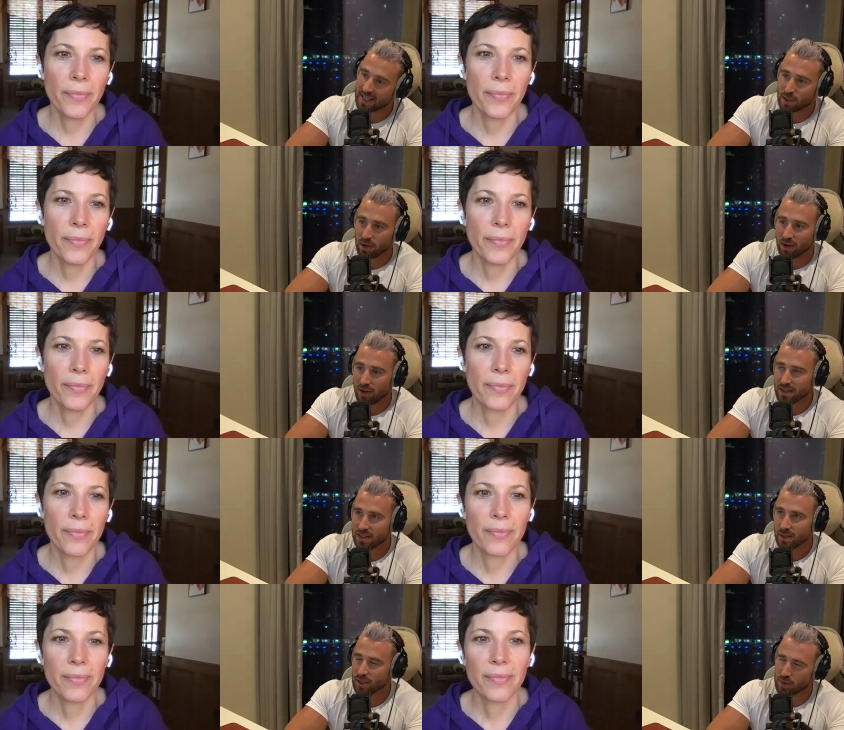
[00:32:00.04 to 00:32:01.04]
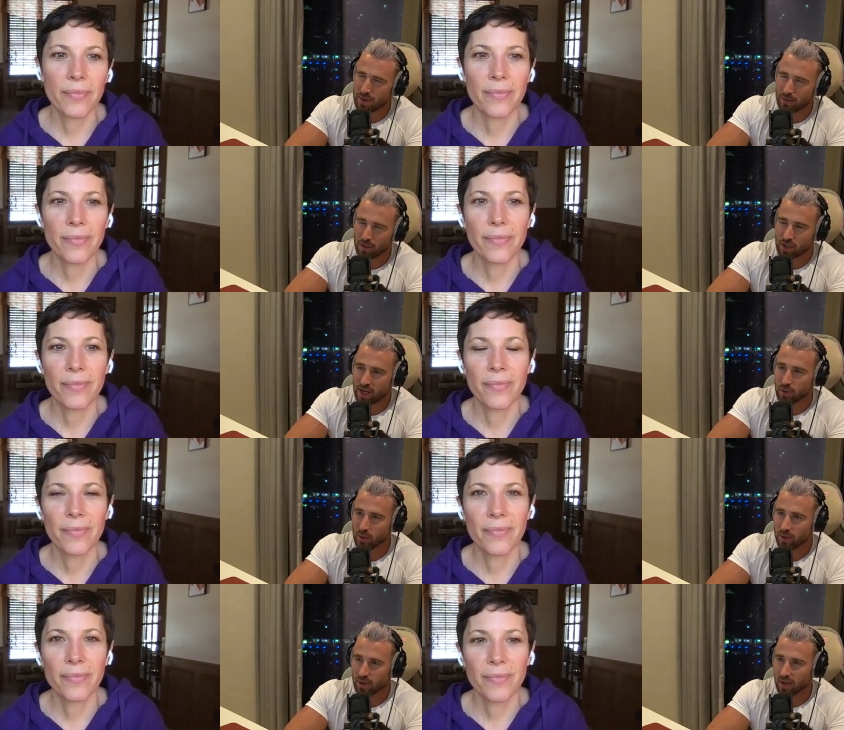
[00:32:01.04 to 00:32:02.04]
Speaker 1: say to our clients and just people in general,
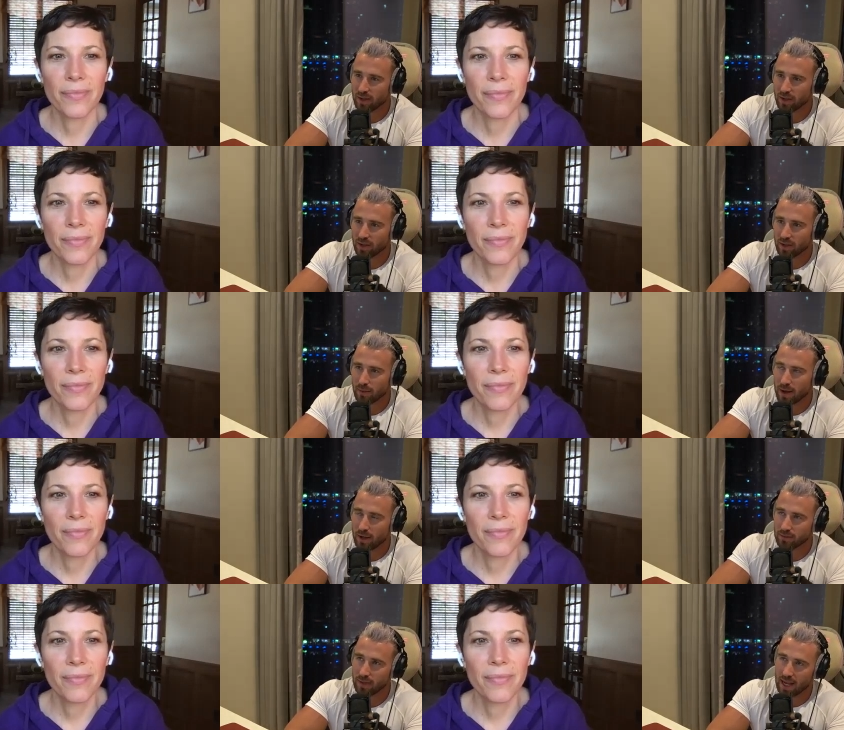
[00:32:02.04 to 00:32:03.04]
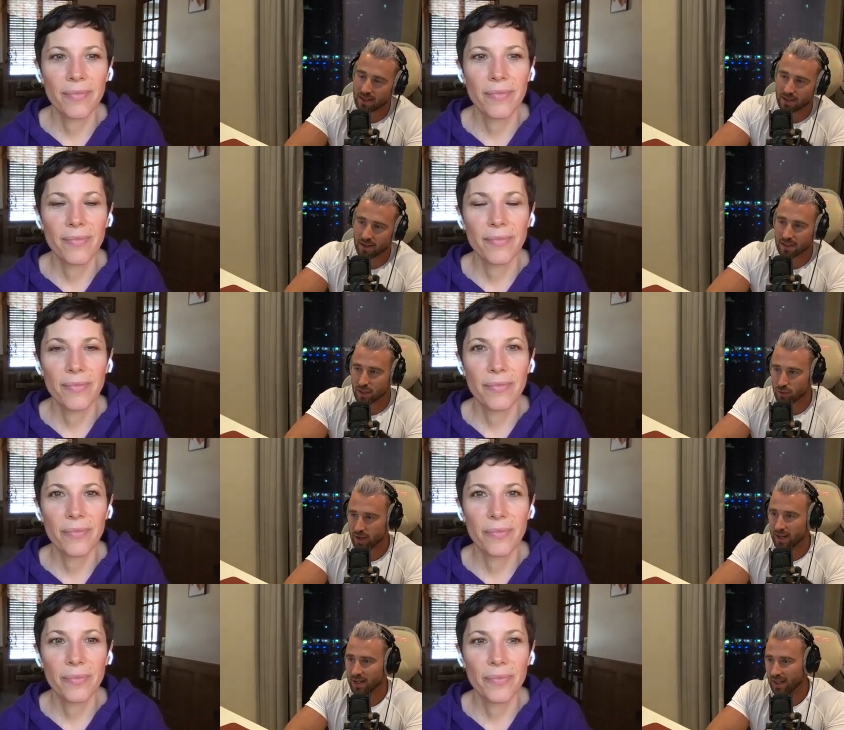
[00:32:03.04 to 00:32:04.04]
like about exercising,
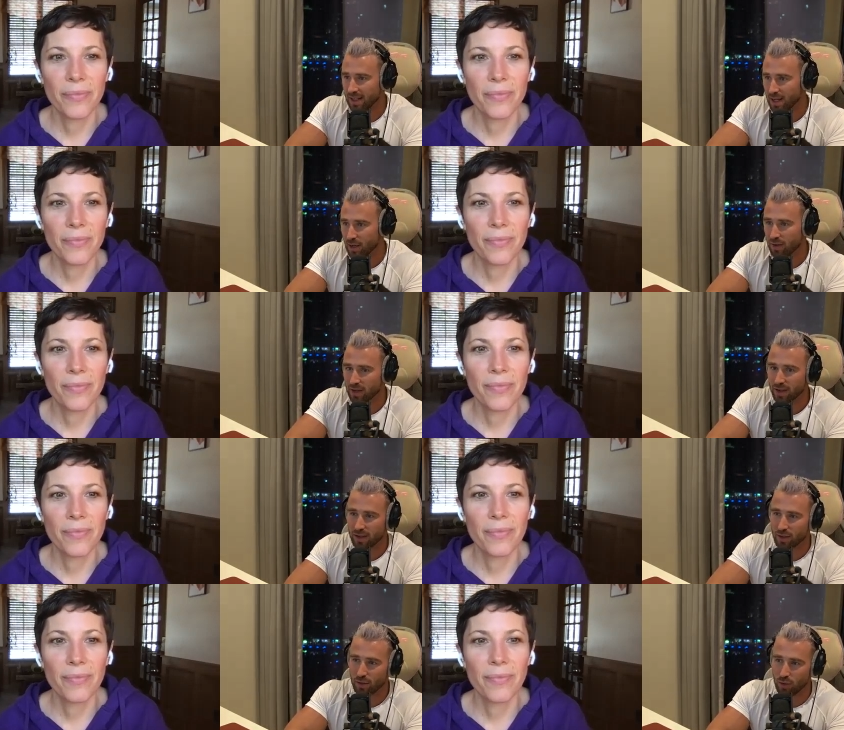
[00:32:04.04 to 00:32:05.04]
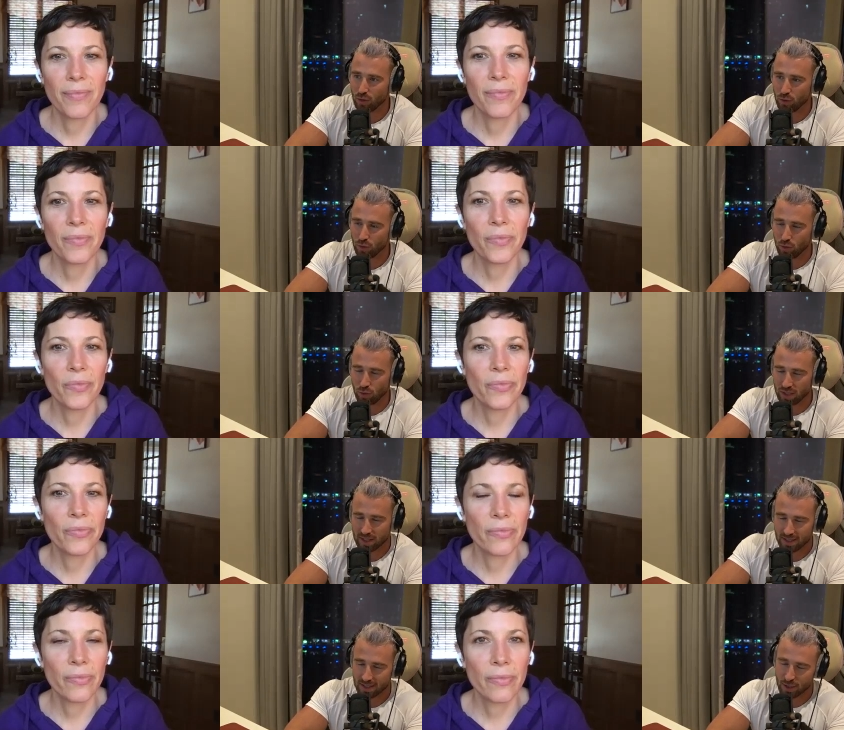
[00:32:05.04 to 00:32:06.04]
training, eating healthy, like it just
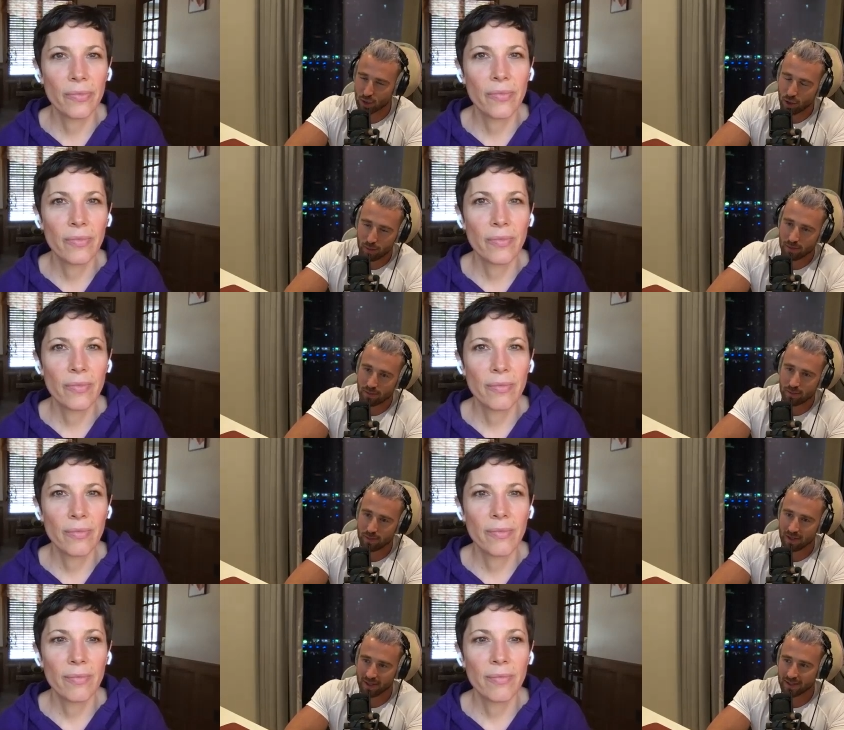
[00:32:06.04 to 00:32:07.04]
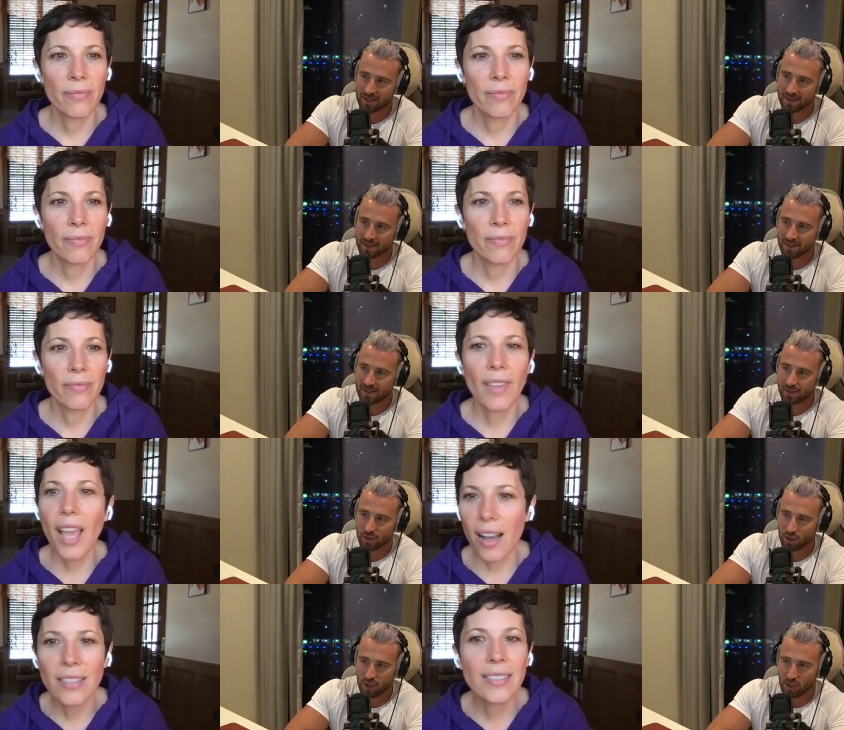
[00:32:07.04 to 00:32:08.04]
doesn't stop because yeah,
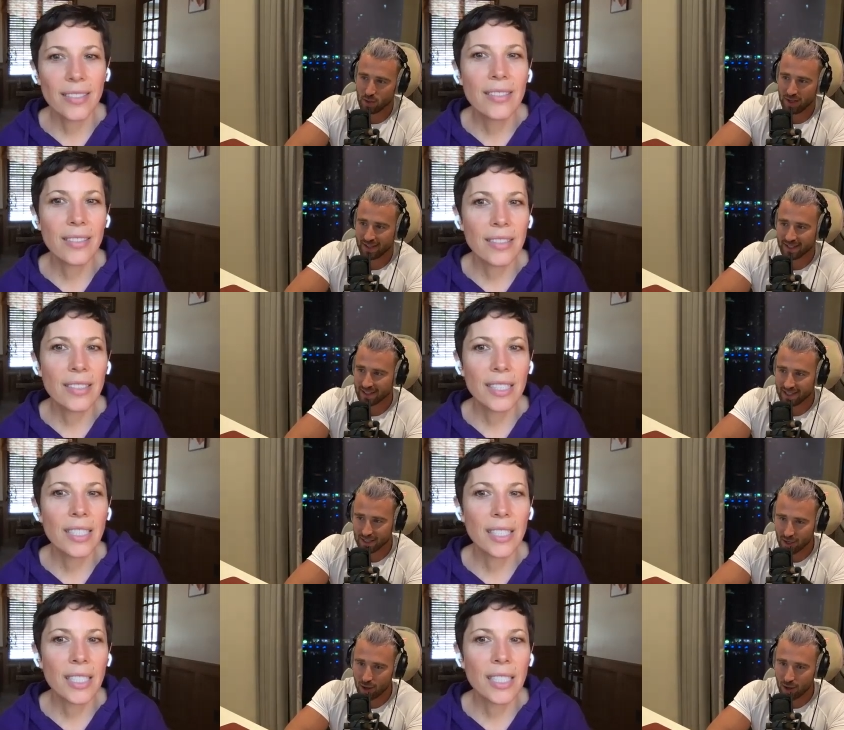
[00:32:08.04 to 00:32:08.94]
it does. This is